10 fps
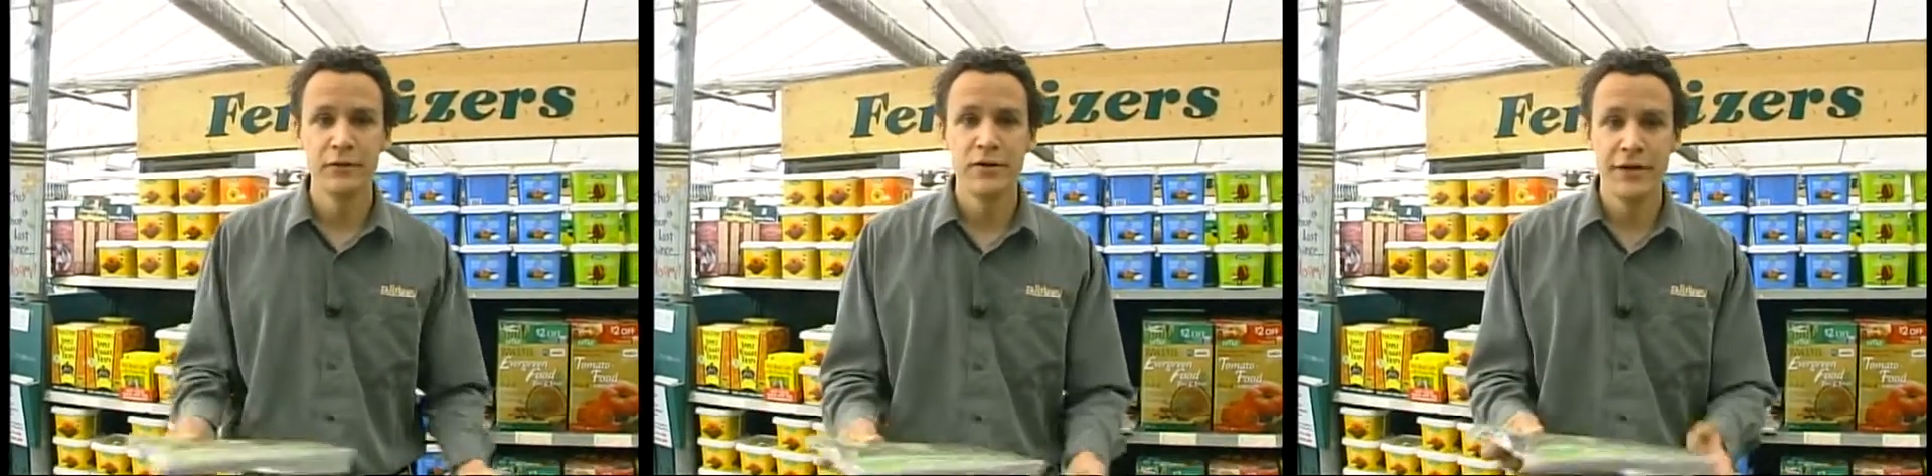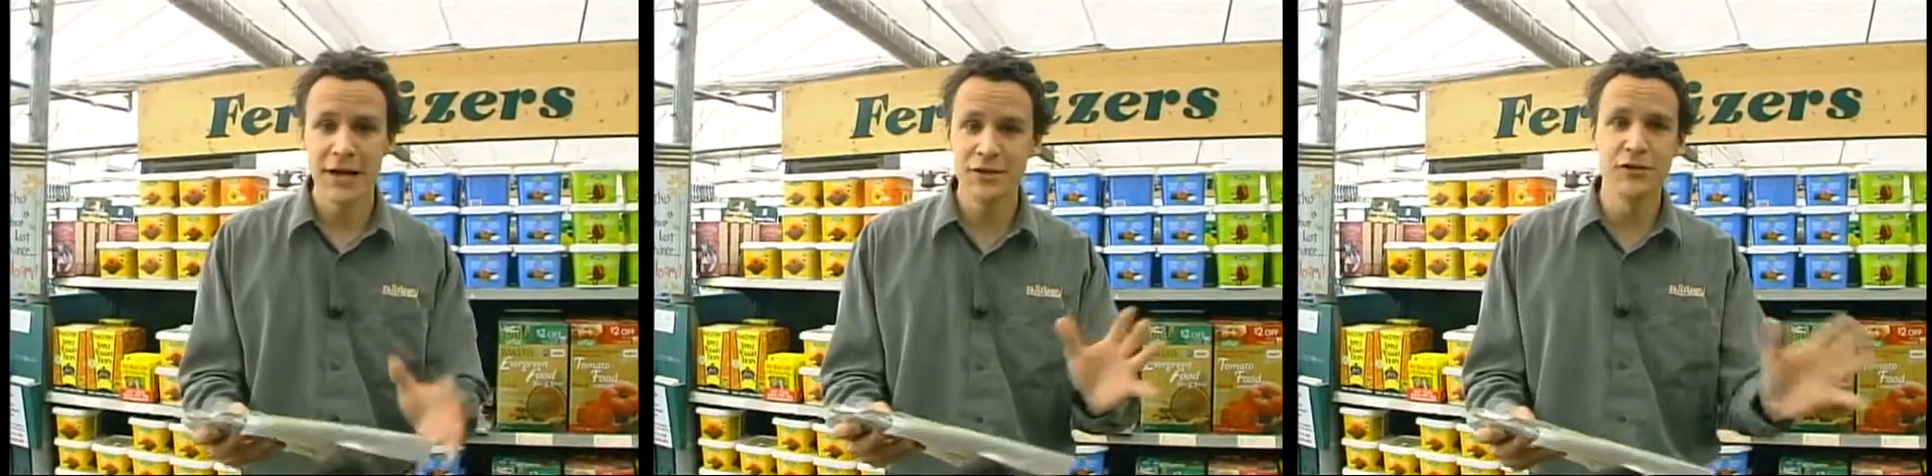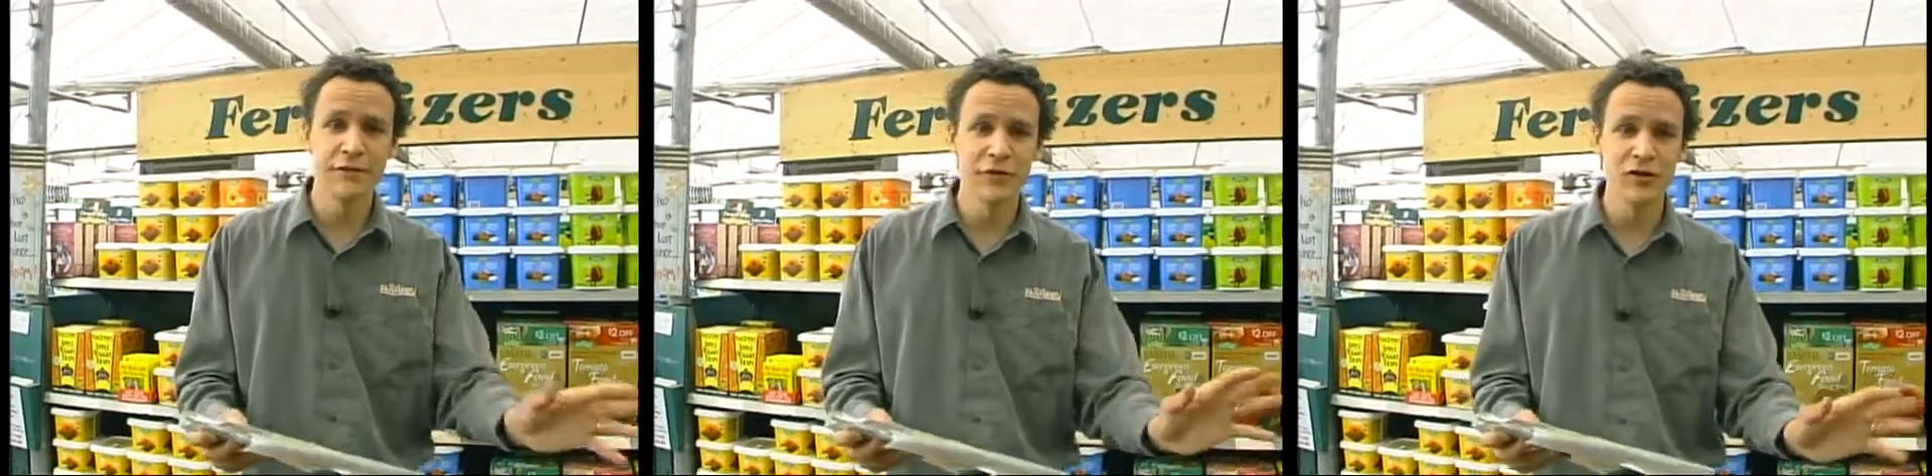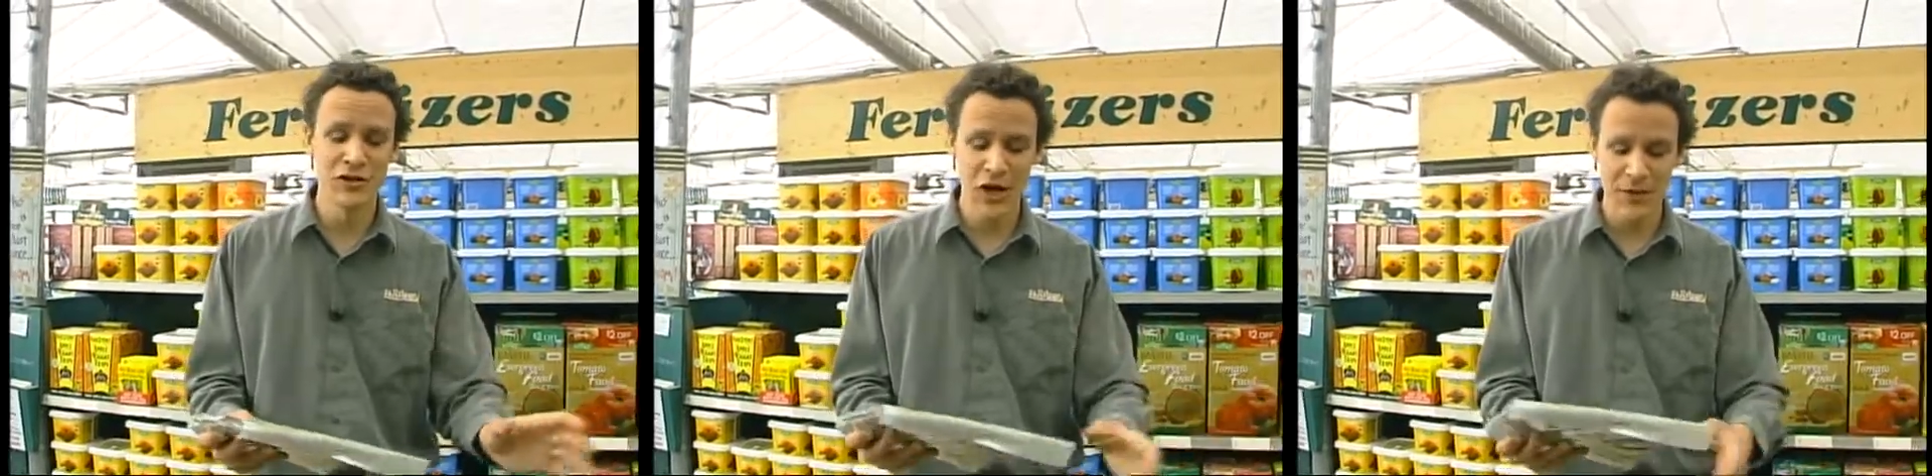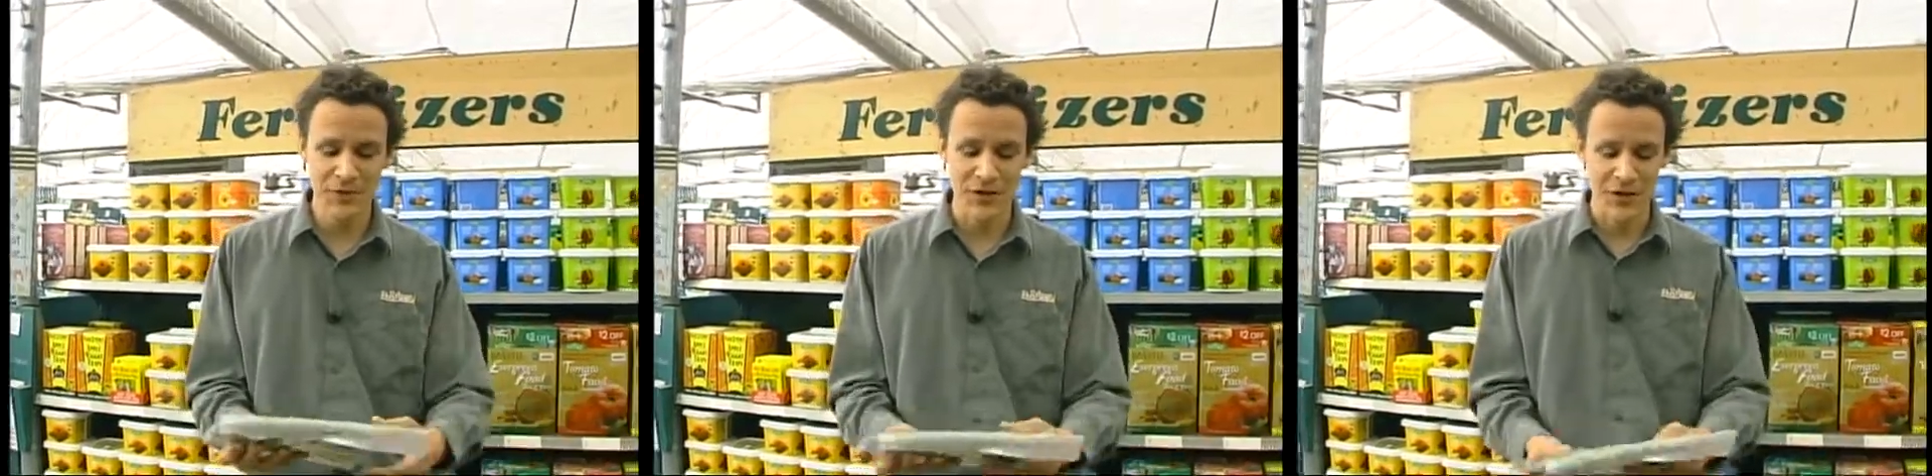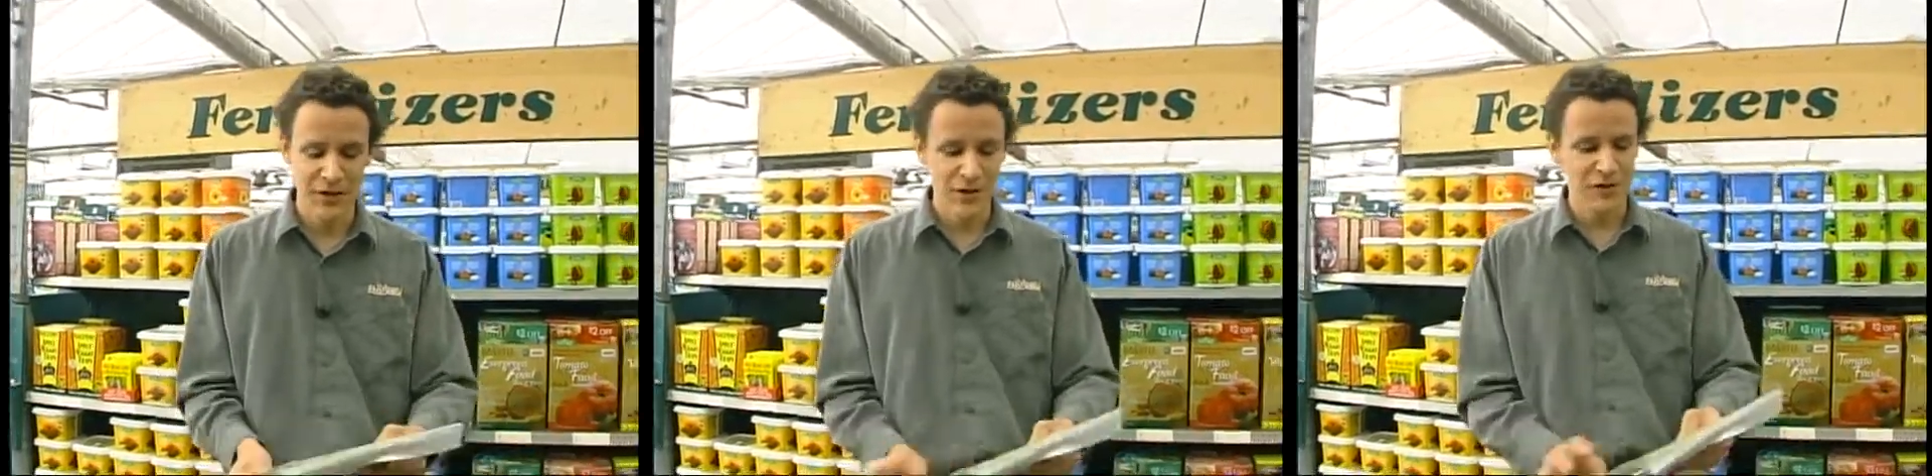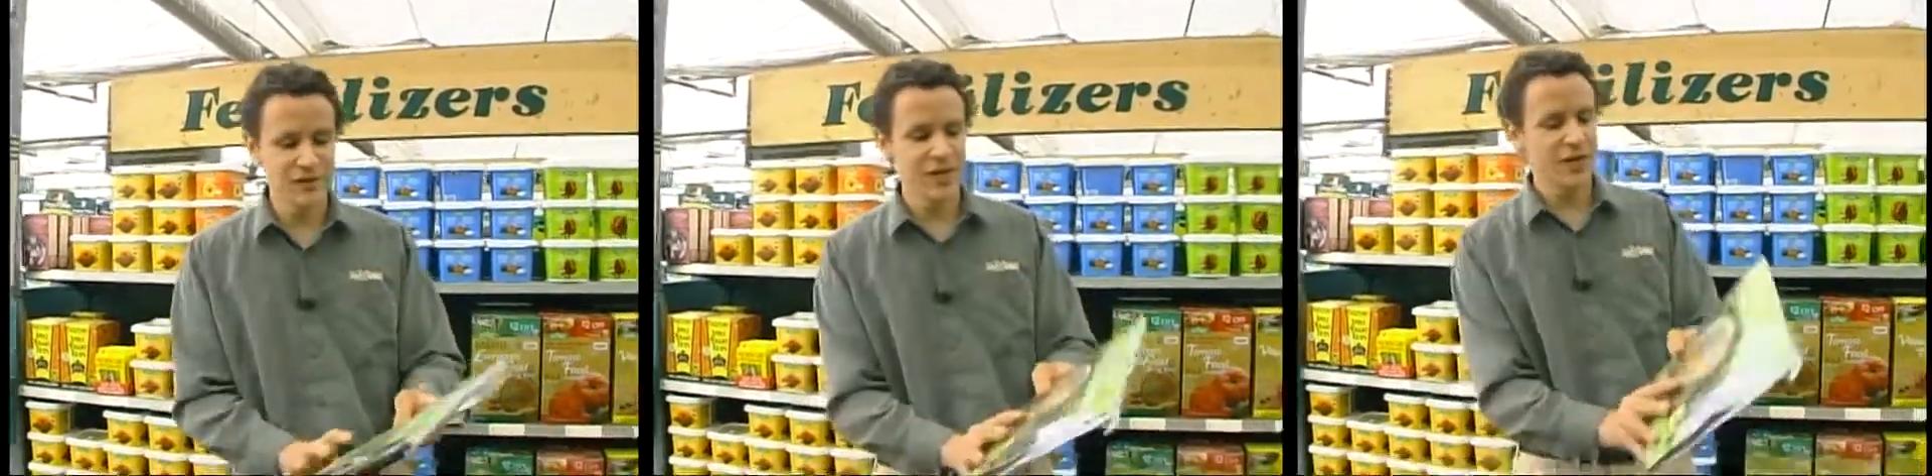that's your first option.
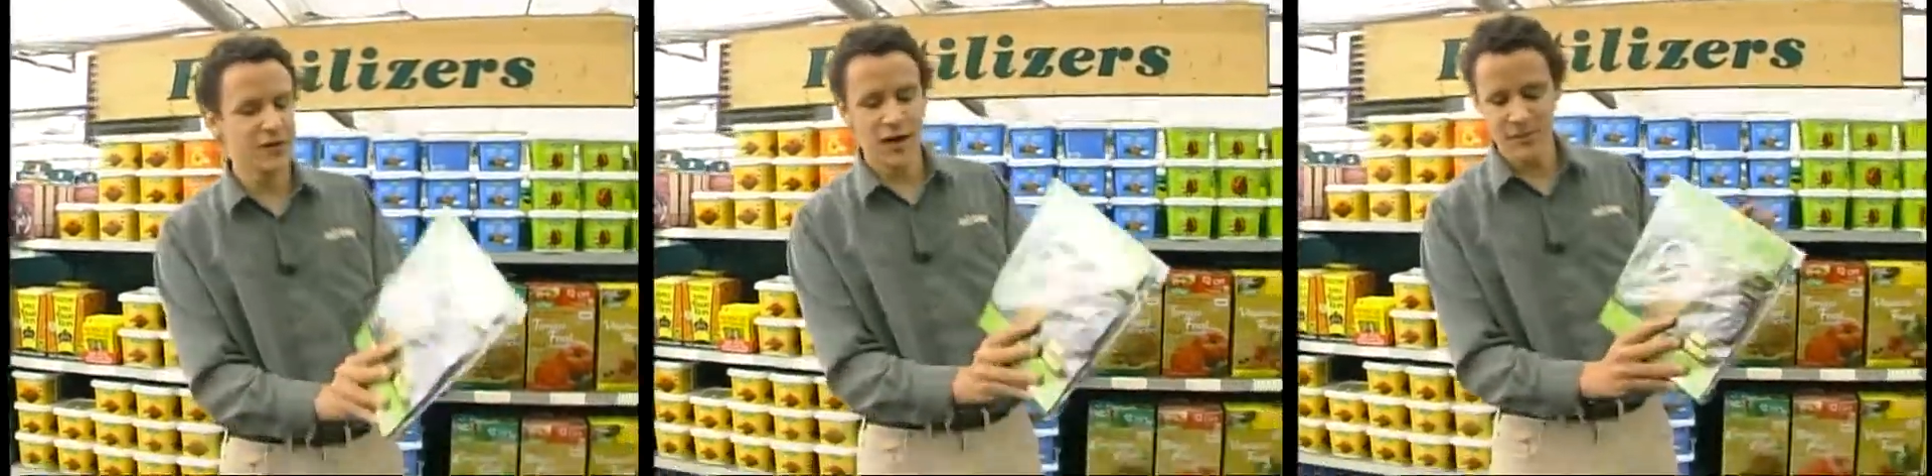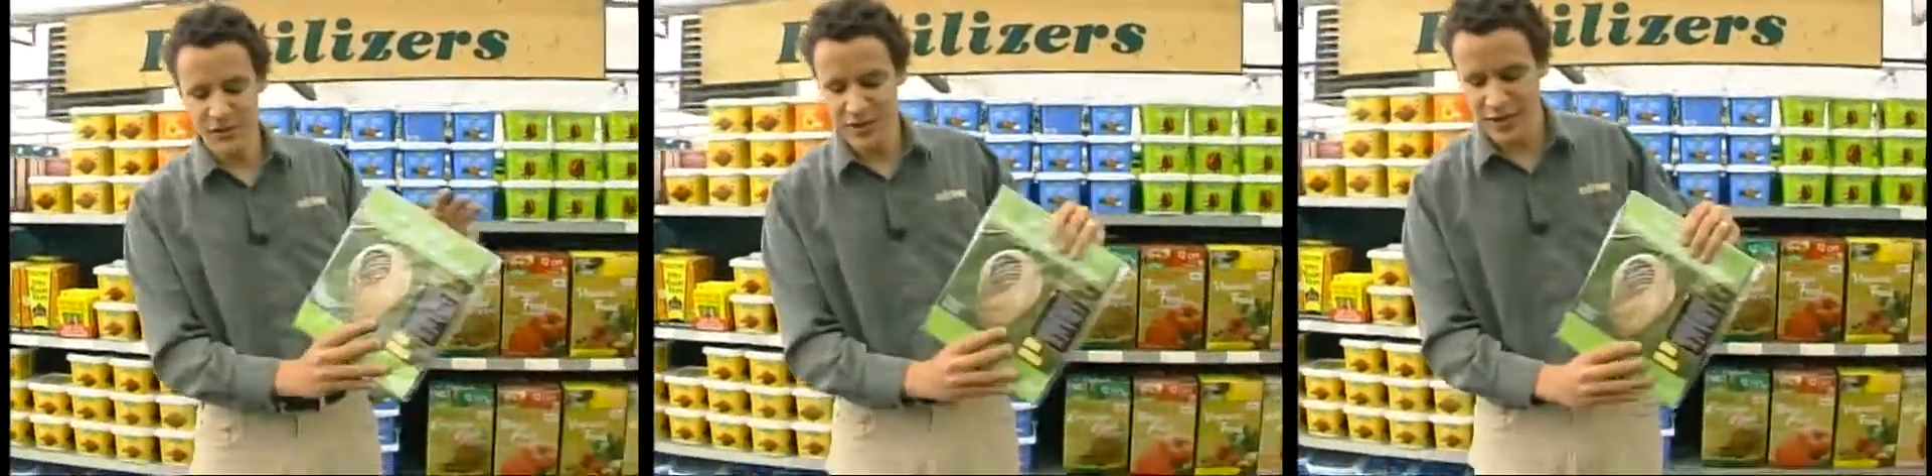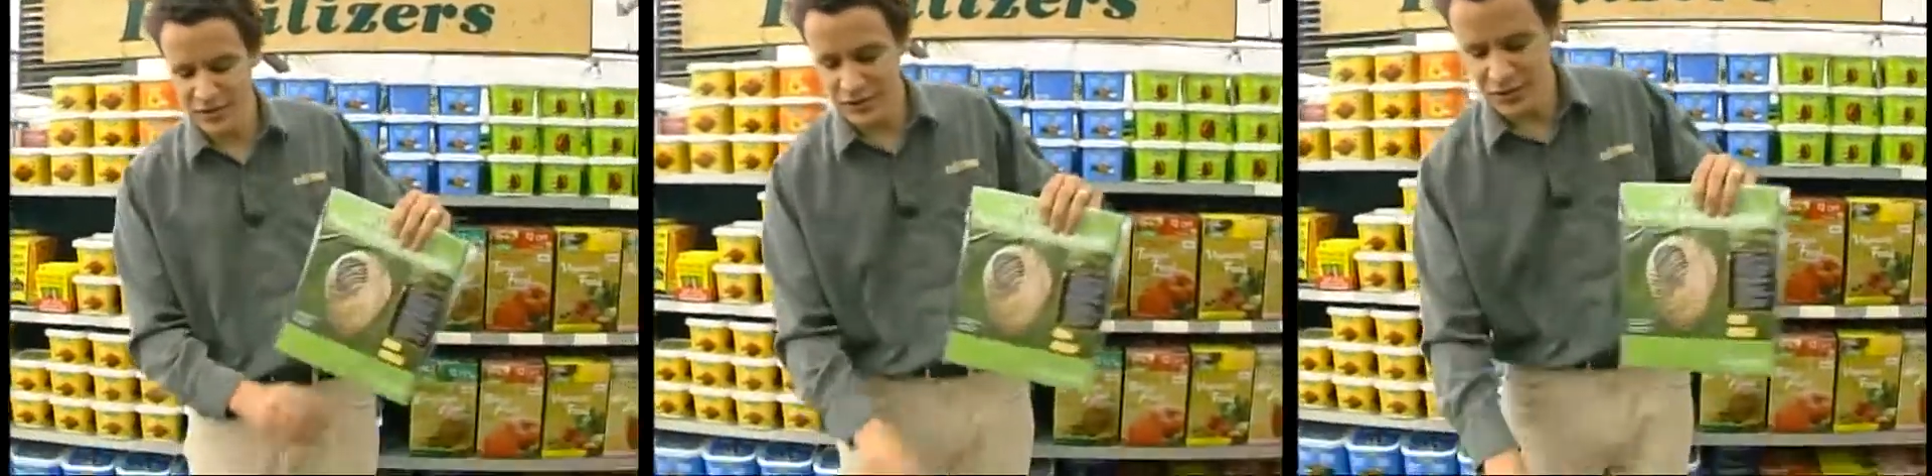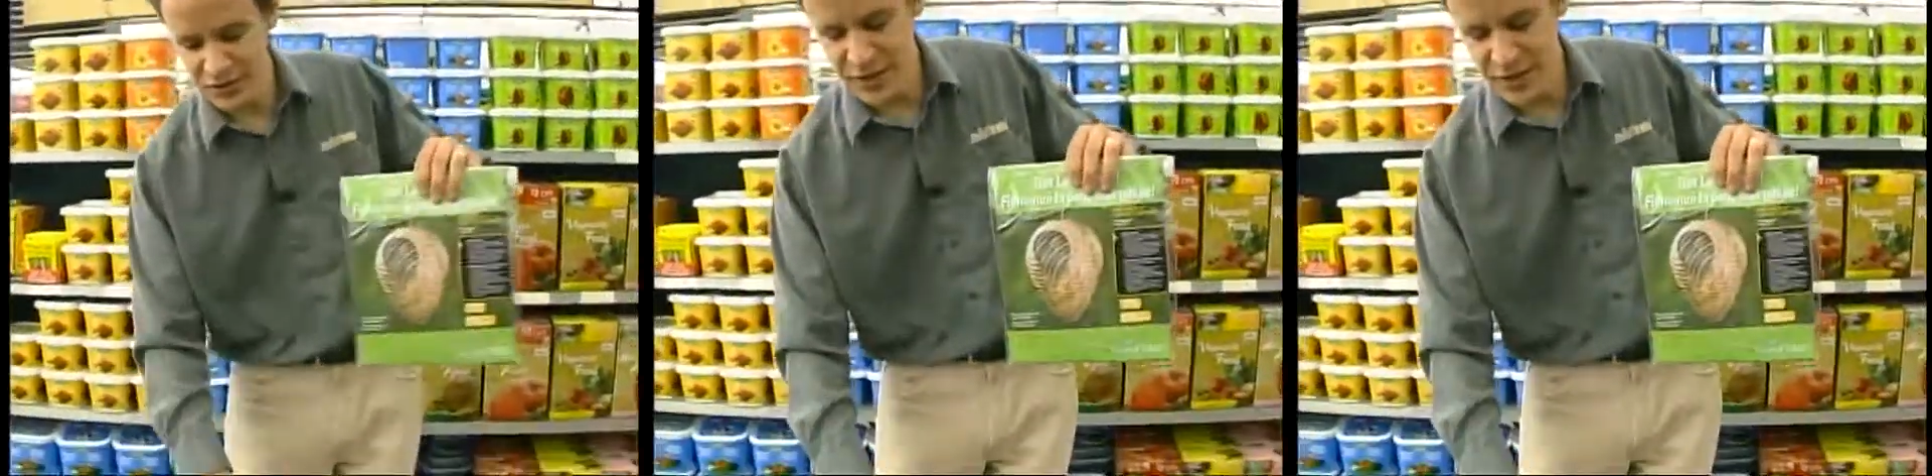Your second option is you can just